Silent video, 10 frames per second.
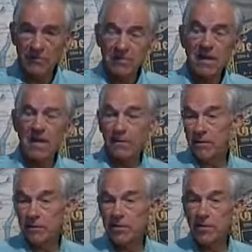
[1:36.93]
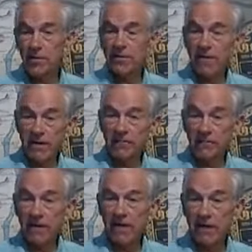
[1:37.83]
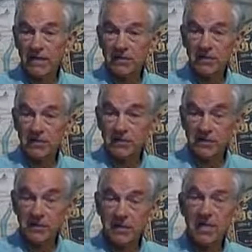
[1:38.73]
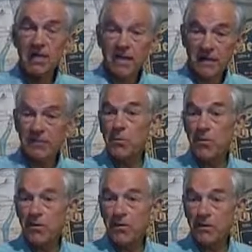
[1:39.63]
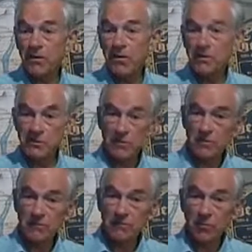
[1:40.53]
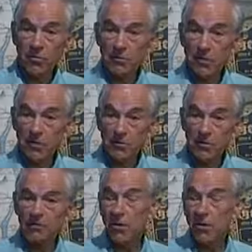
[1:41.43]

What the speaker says: And today, in a talk I gave today, I explicitly explained my position on foreign policy,